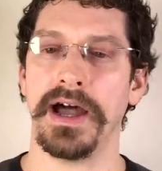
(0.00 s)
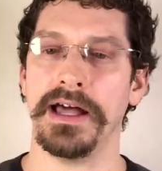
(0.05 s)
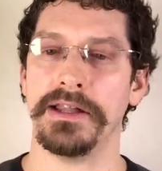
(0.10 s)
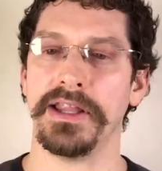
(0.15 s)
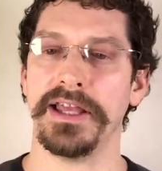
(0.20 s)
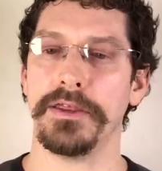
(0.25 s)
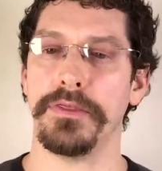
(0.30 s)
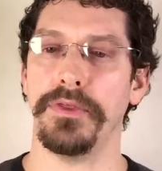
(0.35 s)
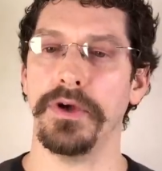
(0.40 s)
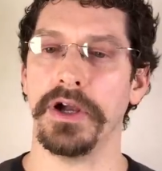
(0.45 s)
I
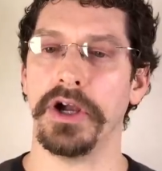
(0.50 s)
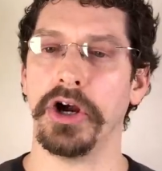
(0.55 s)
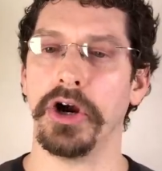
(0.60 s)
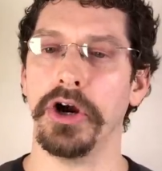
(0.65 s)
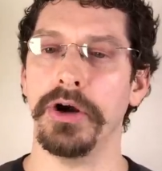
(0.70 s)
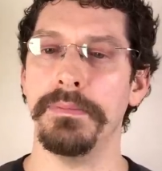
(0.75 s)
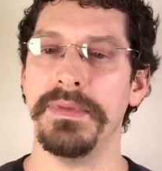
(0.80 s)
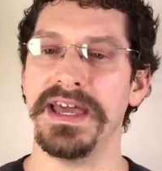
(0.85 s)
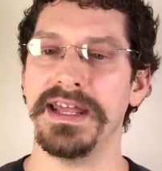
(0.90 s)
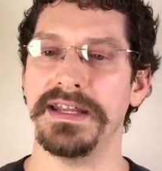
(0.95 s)
like the
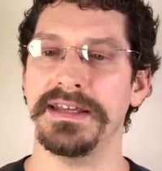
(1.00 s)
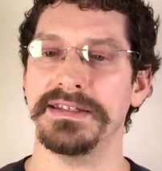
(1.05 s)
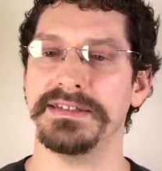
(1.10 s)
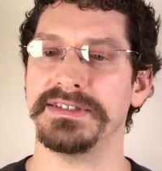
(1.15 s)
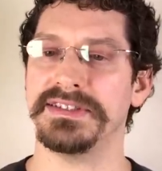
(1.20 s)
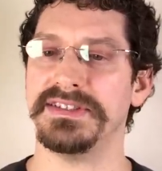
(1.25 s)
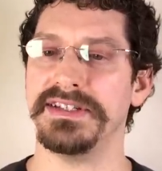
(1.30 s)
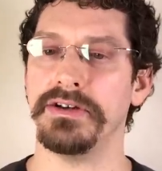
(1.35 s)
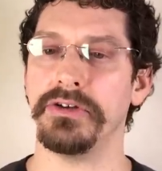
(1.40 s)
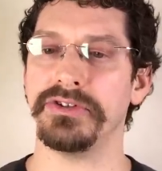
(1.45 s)
Kermit
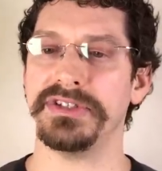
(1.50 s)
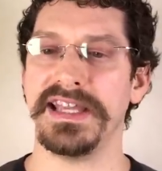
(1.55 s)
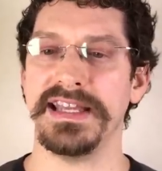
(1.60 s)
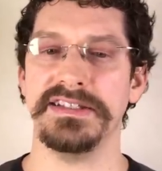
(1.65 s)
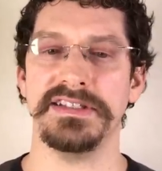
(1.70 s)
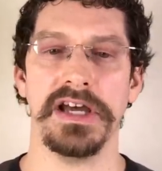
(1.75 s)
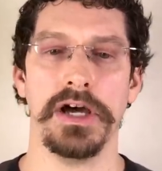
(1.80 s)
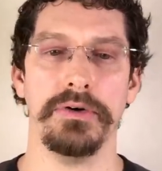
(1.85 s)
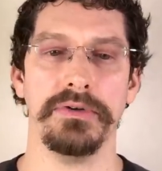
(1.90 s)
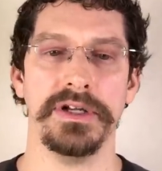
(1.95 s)
Steel
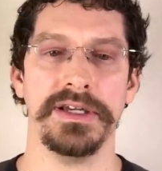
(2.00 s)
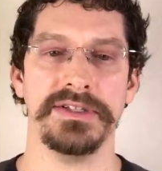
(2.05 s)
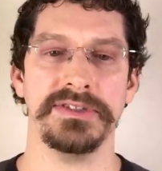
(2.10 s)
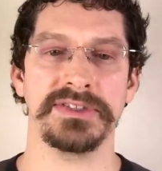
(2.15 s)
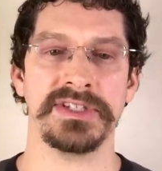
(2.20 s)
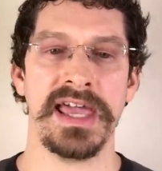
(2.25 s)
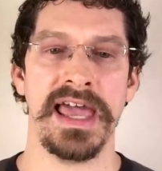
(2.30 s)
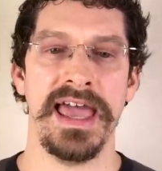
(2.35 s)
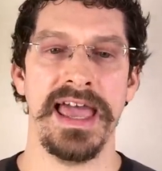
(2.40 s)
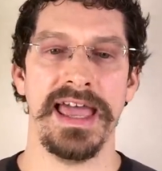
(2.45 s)

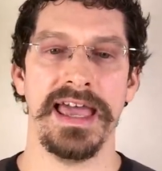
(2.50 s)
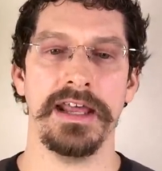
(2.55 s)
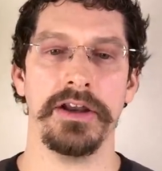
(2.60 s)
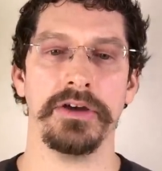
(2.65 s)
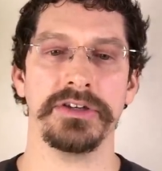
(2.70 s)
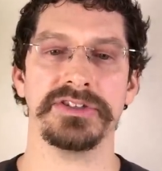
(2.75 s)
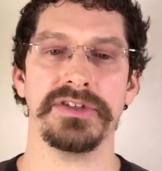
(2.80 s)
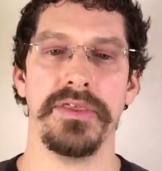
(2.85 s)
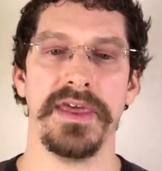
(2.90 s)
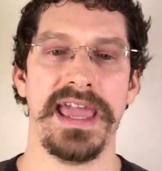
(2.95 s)
Daytonas
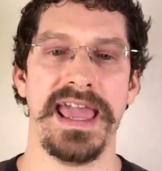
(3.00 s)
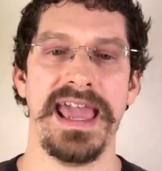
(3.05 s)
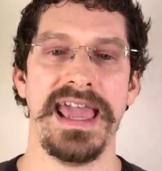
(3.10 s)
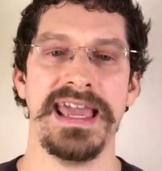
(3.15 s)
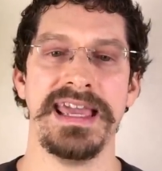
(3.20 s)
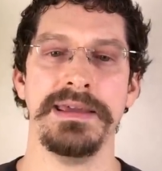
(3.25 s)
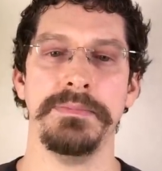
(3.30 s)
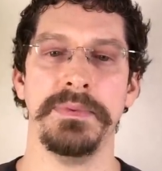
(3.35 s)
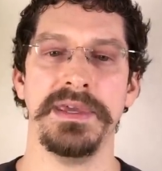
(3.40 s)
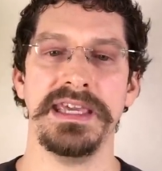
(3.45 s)
and also the
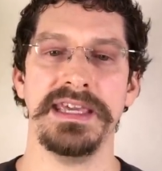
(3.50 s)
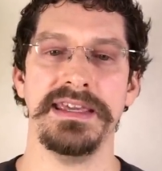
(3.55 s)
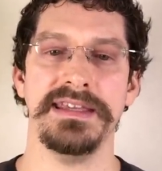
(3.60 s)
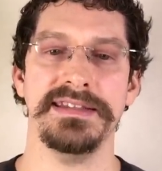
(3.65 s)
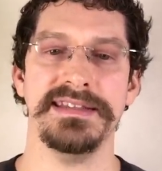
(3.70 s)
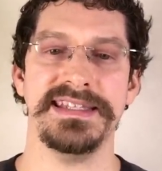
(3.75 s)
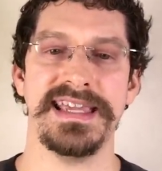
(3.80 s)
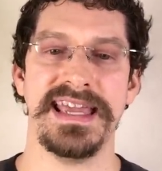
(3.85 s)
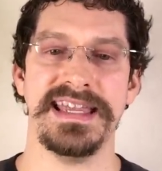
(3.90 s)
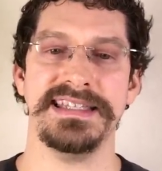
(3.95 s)

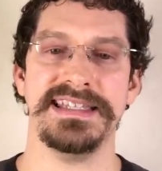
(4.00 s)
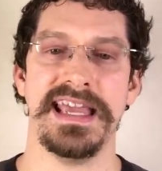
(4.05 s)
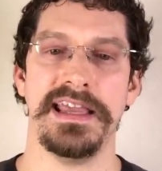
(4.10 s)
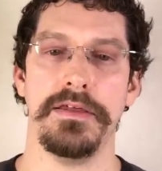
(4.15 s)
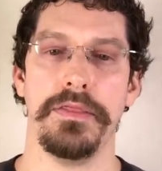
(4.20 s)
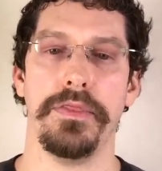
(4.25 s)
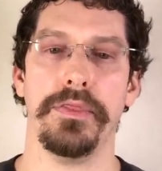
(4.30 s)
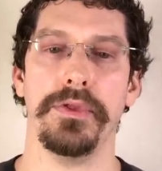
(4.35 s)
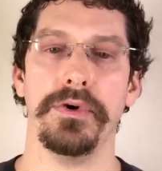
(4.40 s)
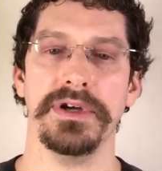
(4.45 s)
AP Day
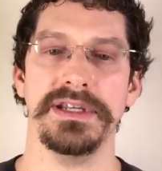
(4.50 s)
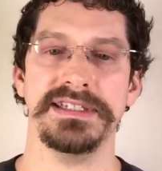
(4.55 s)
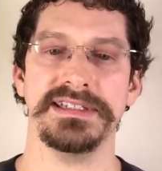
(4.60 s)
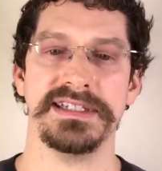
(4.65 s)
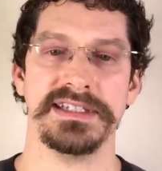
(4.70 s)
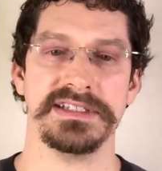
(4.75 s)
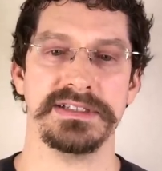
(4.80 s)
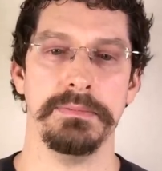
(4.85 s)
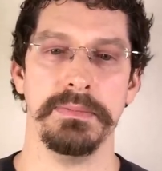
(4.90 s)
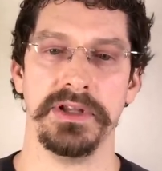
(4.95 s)
Date
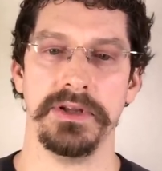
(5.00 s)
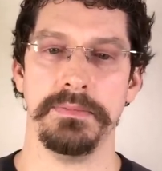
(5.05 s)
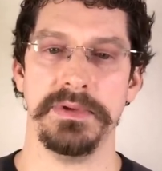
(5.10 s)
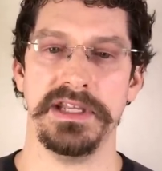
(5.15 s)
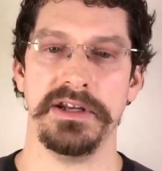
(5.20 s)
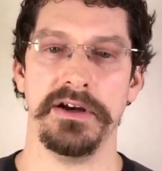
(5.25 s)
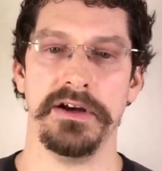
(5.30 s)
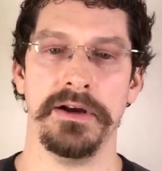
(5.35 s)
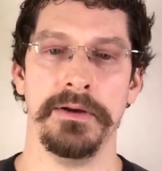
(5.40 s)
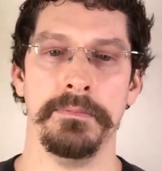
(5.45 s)
36
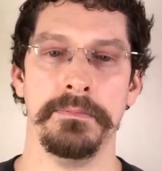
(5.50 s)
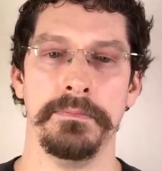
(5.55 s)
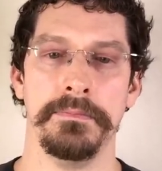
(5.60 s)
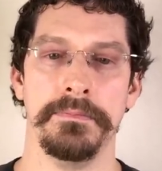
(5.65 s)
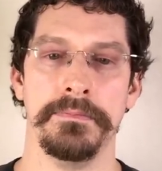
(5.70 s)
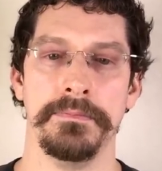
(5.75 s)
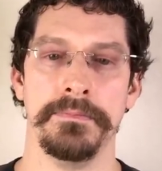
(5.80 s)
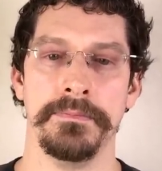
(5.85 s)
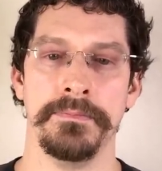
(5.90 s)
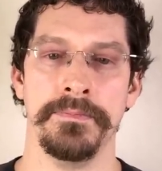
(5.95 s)
millimeter.
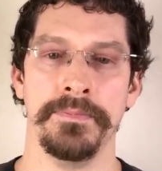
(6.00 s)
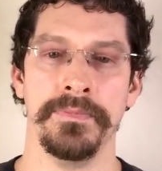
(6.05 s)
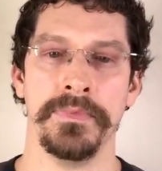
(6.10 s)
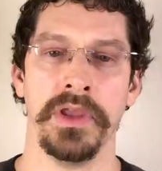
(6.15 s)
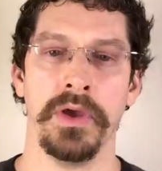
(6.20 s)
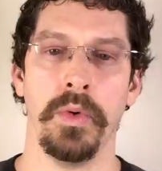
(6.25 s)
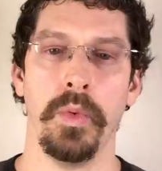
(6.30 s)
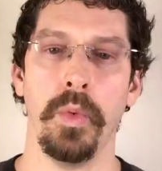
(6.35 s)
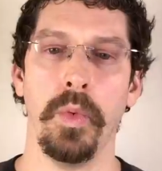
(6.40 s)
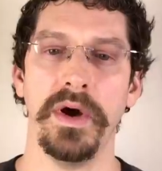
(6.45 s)

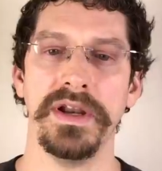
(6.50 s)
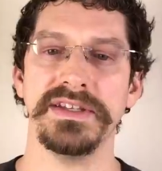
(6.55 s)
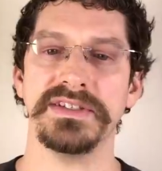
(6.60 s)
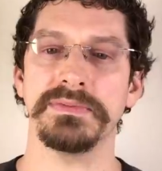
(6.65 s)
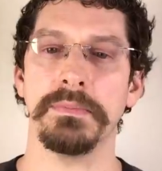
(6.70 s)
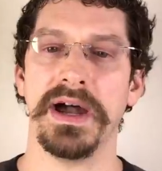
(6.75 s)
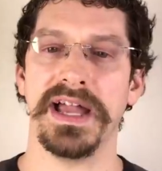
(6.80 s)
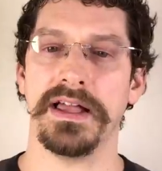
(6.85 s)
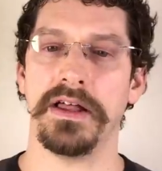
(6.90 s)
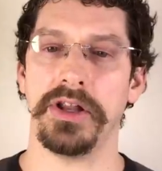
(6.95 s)
What
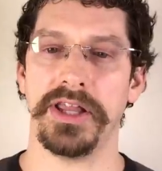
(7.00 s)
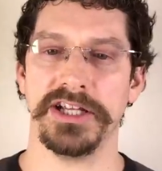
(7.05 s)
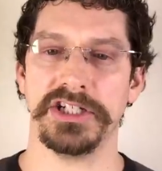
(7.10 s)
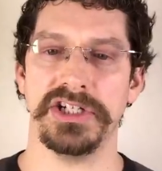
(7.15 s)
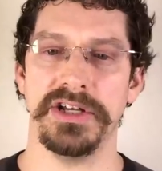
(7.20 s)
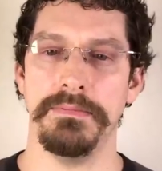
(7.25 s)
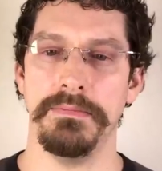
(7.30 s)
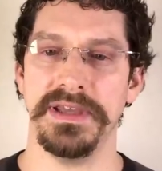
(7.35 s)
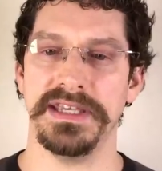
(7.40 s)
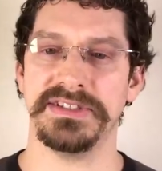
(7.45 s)
is my
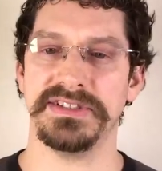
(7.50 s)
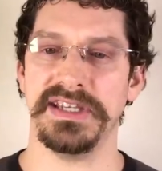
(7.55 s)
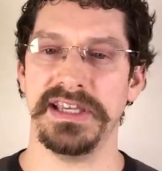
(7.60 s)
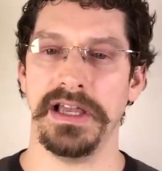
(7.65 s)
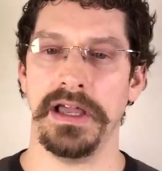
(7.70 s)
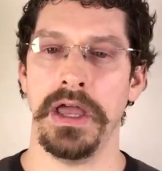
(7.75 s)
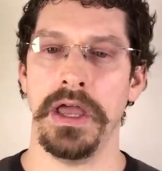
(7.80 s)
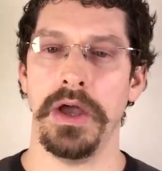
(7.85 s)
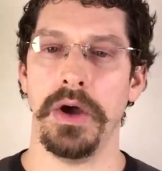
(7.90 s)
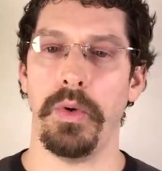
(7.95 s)
collection
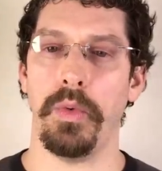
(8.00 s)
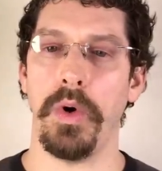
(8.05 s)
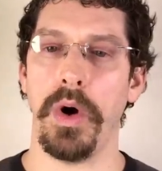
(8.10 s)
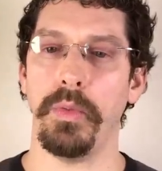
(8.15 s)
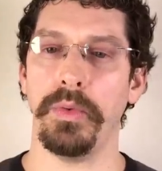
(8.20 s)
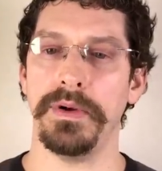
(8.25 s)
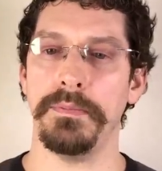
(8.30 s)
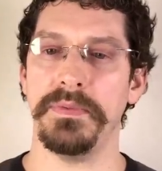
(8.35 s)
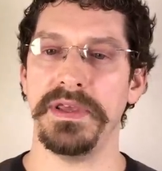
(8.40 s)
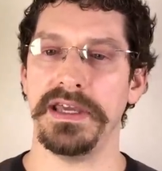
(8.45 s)
missing?
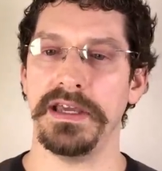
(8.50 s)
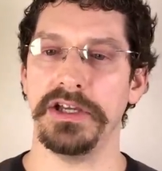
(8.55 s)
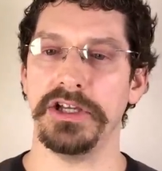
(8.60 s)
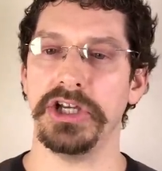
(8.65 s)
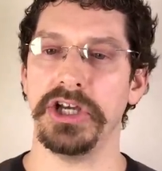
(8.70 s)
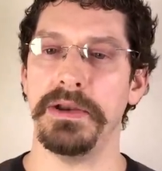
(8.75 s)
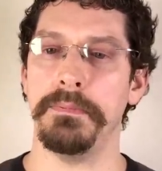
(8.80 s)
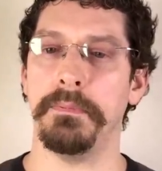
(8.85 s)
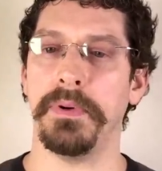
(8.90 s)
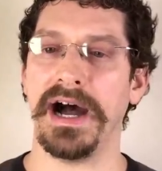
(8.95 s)
What would be a
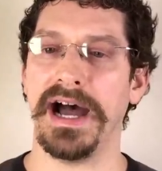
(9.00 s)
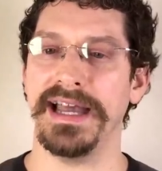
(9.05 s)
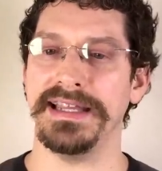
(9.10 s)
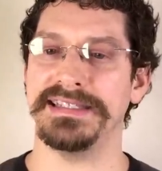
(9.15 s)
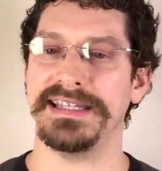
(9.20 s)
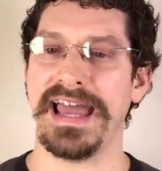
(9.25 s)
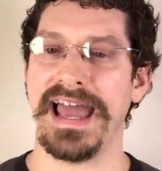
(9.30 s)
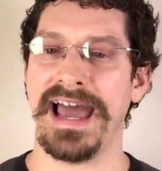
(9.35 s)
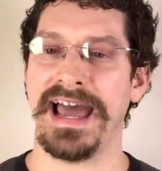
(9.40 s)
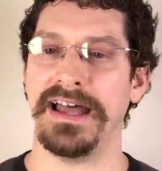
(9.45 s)
good
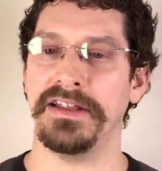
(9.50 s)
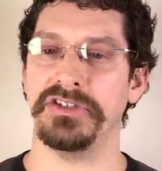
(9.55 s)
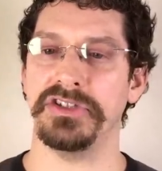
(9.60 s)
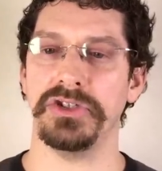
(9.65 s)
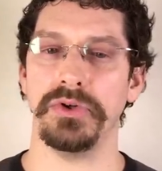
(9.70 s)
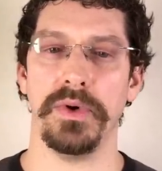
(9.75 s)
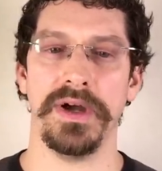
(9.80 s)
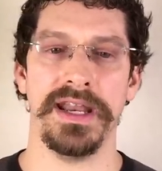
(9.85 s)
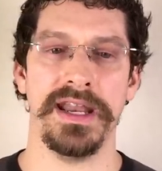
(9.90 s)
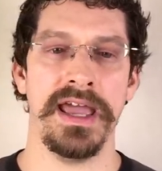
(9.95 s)
buy to add
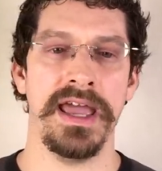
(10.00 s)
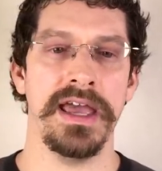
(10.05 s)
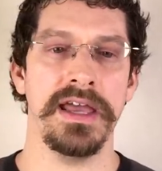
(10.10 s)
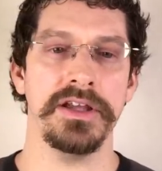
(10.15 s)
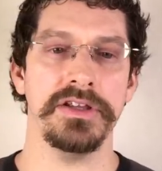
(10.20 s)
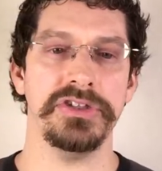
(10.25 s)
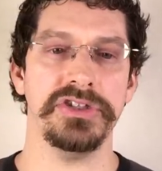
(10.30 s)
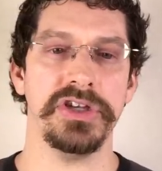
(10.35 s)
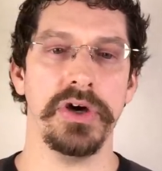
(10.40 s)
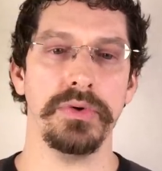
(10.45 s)
to it?
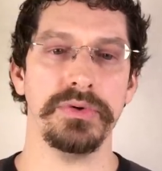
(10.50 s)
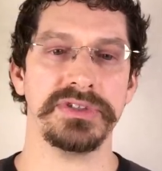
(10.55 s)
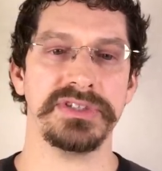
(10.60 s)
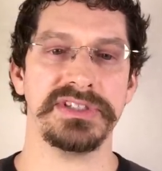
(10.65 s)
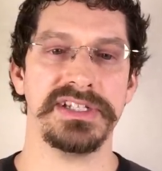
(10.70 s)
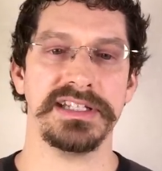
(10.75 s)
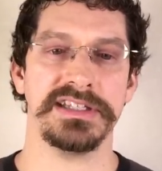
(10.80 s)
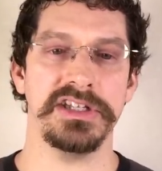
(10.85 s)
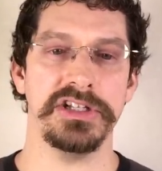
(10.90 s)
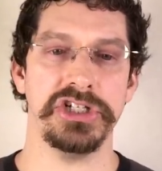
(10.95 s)
Don't
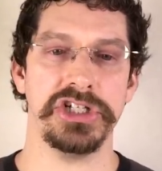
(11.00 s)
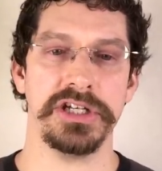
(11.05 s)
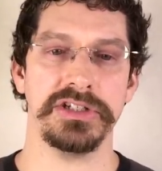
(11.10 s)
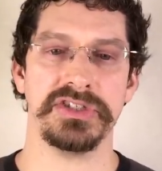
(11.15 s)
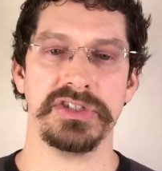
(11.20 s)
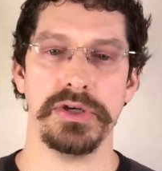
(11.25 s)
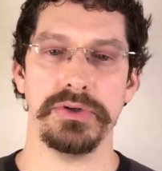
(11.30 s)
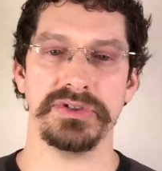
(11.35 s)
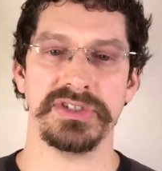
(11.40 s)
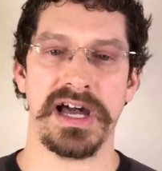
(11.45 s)
stick to
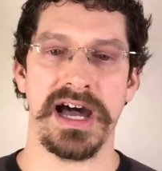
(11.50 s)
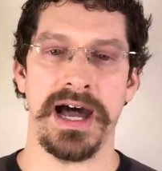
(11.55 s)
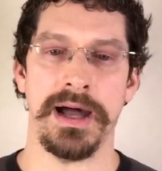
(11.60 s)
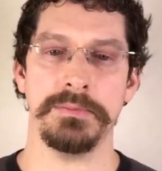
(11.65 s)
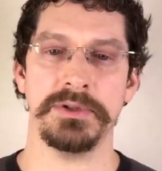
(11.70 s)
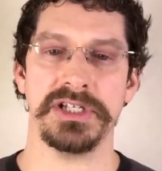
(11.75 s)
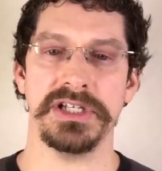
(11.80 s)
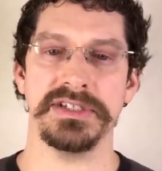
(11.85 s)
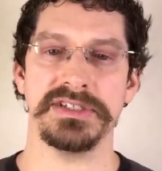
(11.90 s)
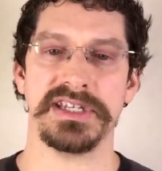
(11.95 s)
just those
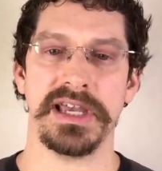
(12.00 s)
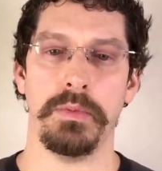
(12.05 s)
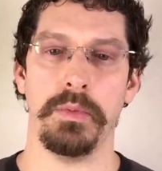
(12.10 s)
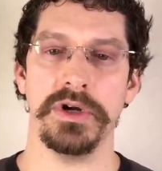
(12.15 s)
options.